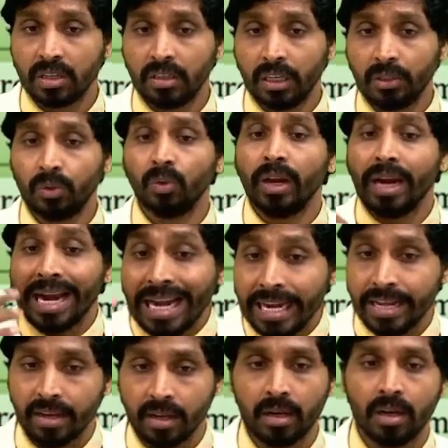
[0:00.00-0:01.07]
that too
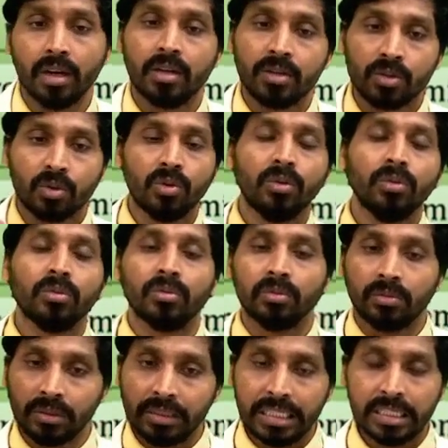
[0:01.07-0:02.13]
LDL. So,
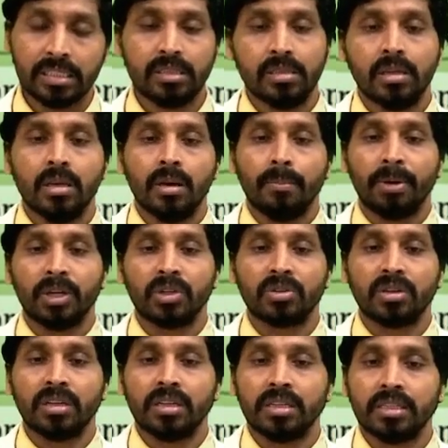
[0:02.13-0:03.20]
this
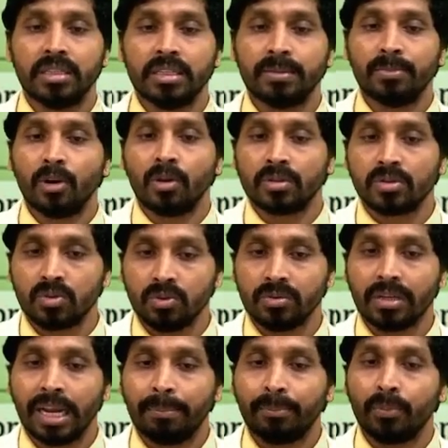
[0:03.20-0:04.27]
particular disease belongs to
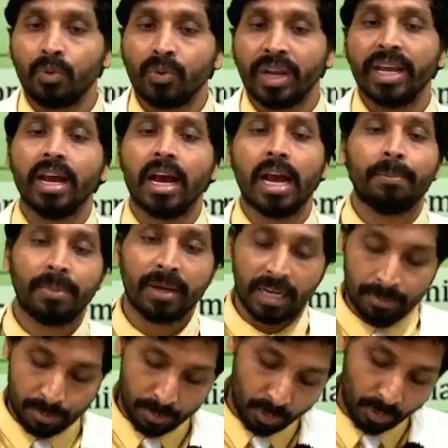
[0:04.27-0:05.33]
type 2A
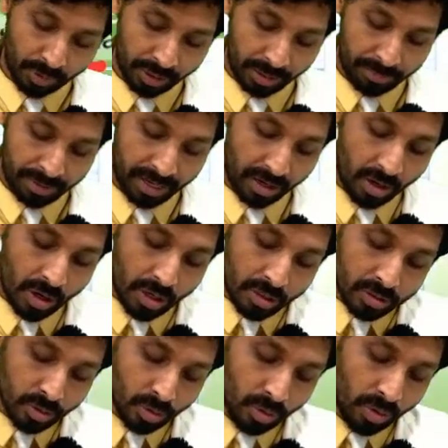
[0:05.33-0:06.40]
hyperlipoproteinemia.
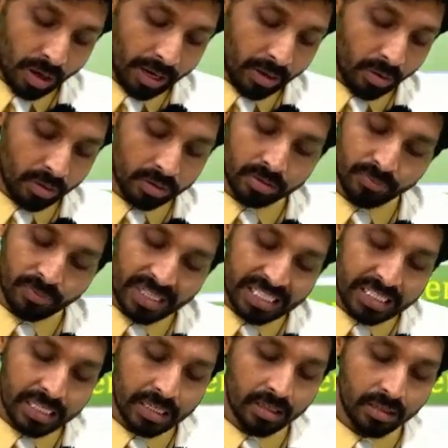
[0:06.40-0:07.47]
So, we will
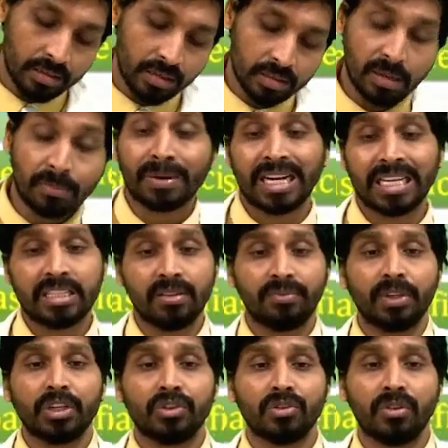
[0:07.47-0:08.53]
see the
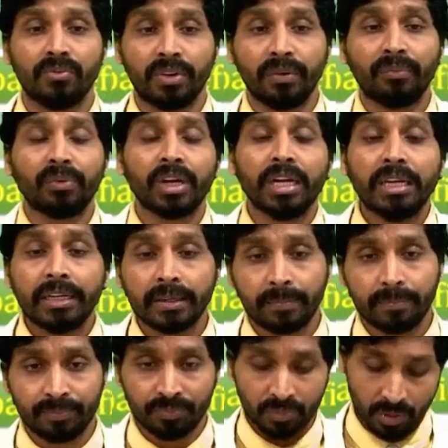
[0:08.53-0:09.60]
subclassification of different
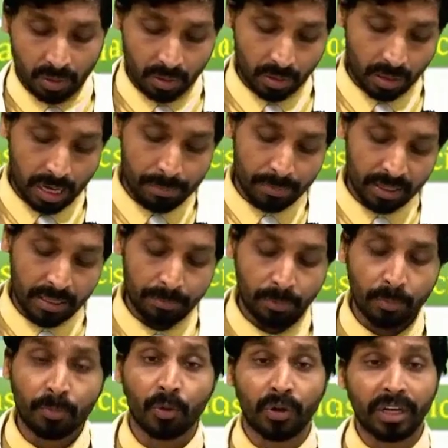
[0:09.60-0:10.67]

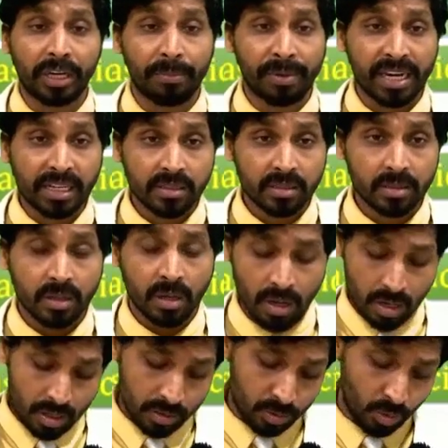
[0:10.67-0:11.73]
hyperlipoproteinemias.
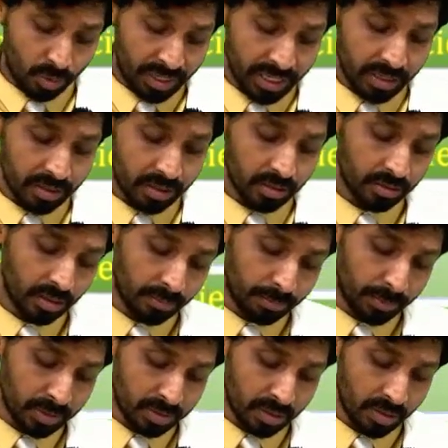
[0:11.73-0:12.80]
So, here the
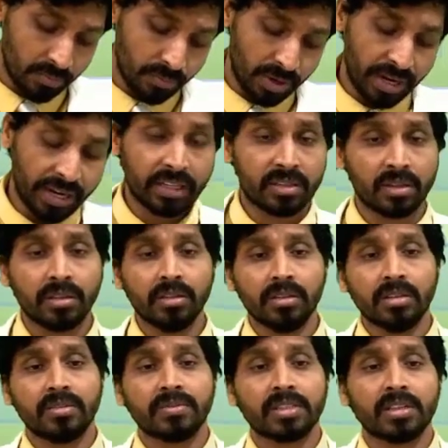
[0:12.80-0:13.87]
person Fredrickson,
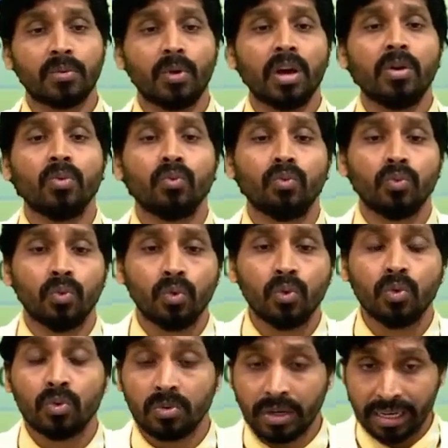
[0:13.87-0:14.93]
he was the one who
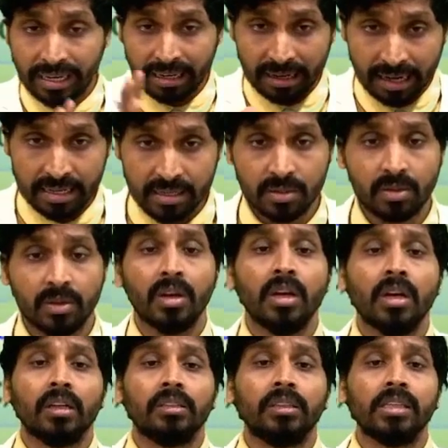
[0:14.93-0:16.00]
categorized
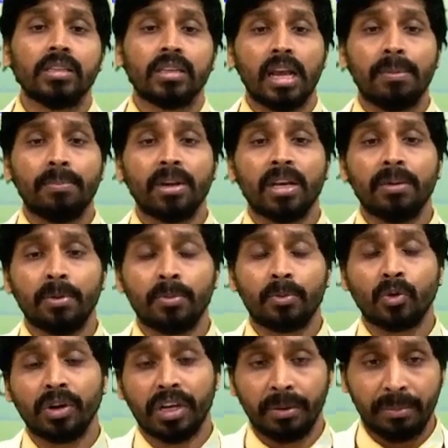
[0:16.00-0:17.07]
these
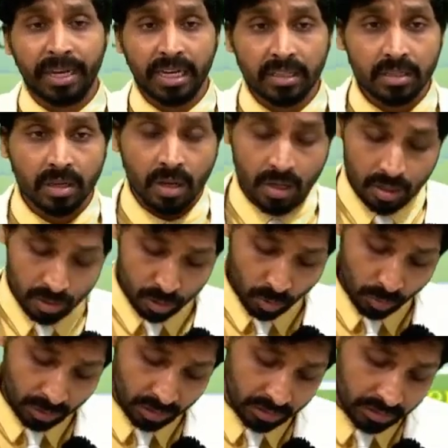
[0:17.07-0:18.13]
hyperlipoproteinemias. So,
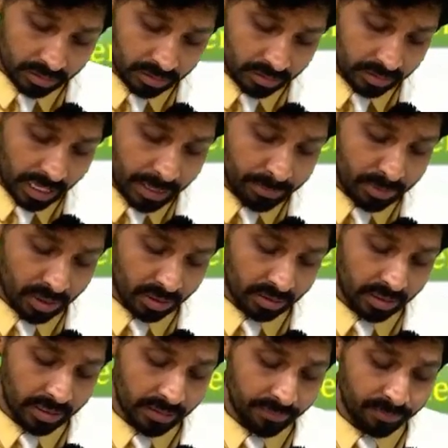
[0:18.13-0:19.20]
what are the types are
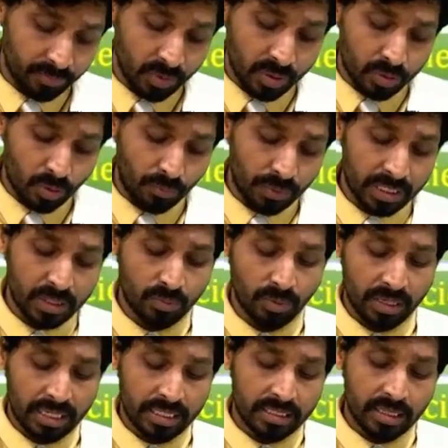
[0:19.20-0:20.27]
there? So, first
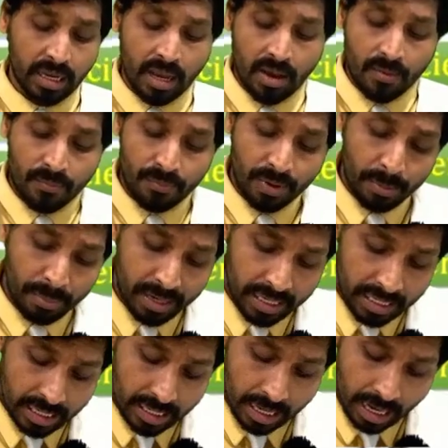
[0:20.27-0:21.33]
one is
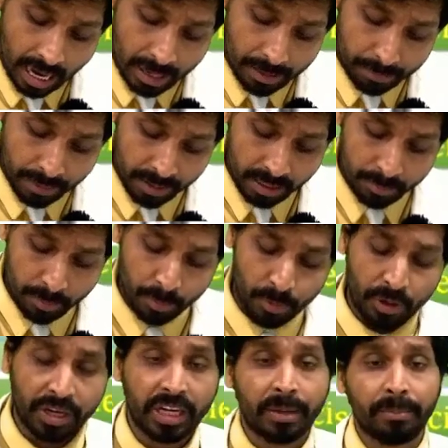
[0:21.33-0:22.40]
familial
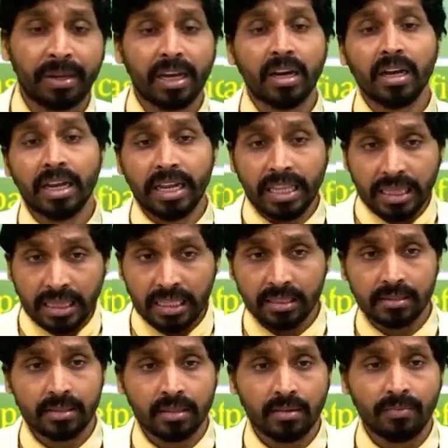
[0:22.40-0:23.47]
hyperlipoproteinemia. In
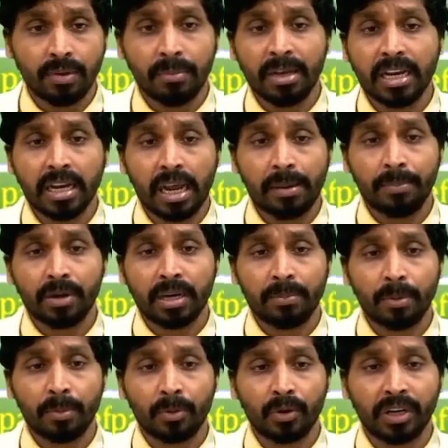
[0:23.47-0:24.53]
this familial
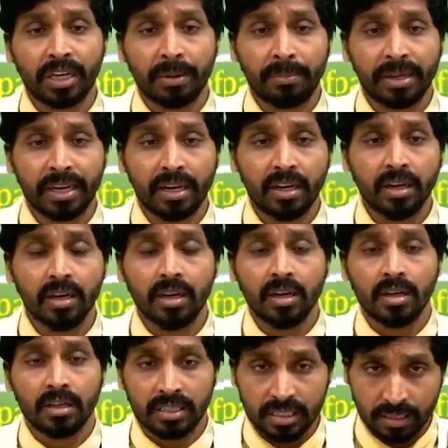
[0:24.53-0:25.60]
hyperlipoproteinemia,
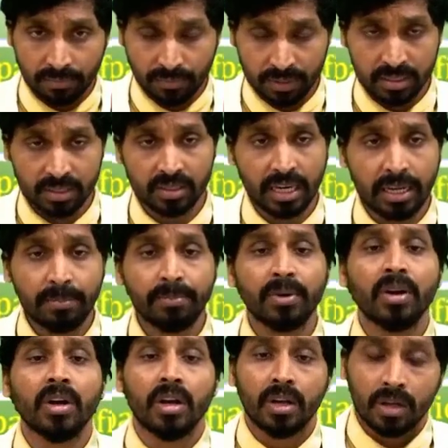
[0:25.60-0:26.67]
it is the first type,
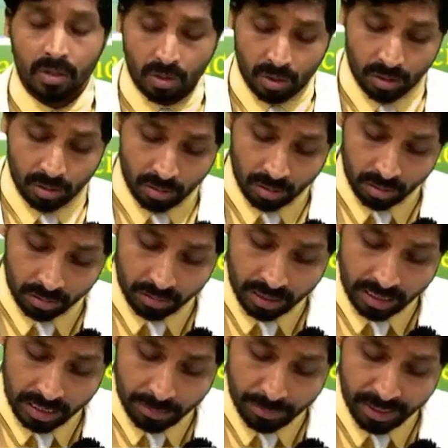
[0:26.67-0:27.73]
there
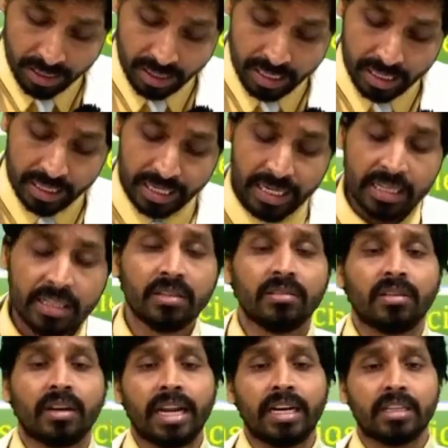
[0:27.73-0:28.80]
will be increased
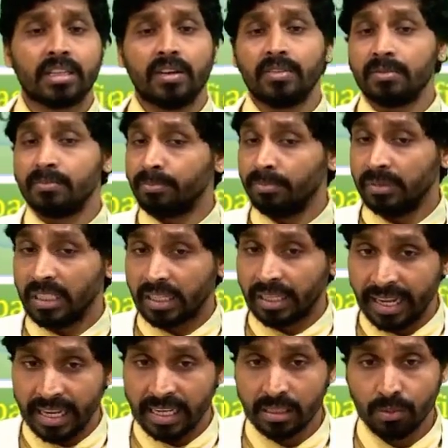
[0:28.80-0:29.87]
triglyceride. The
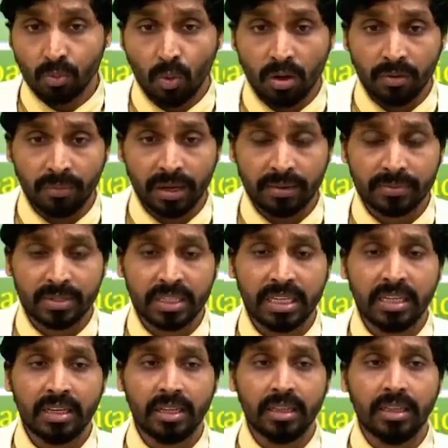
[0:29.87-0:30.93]
case what we have
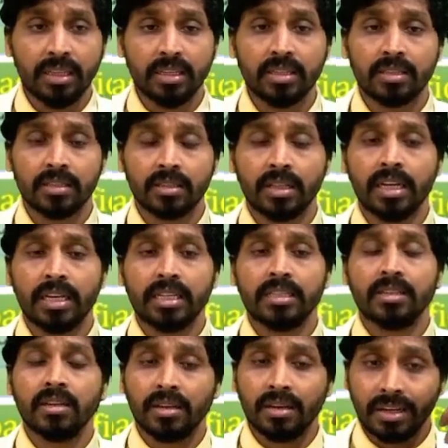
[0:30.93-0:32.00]
seen in this, there is
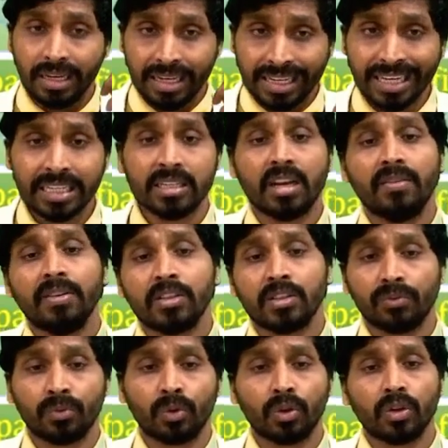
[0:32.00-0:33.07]
increased levels
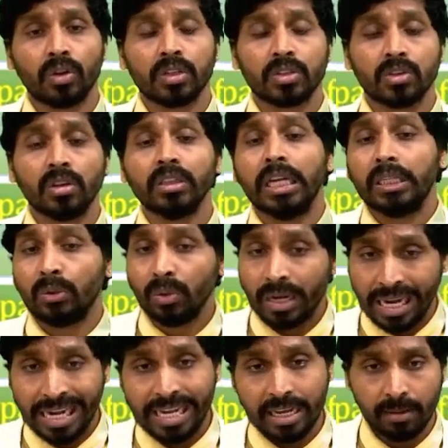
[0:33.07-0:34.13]
of total cholesterol, that to
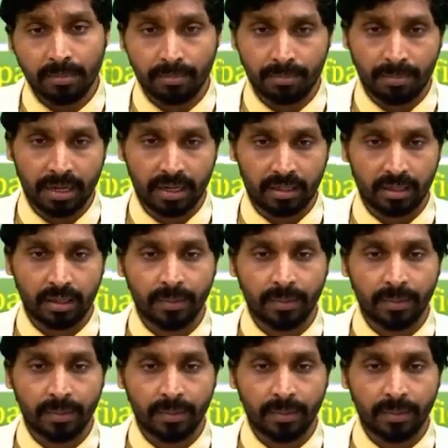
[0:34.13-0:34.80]
LDL part,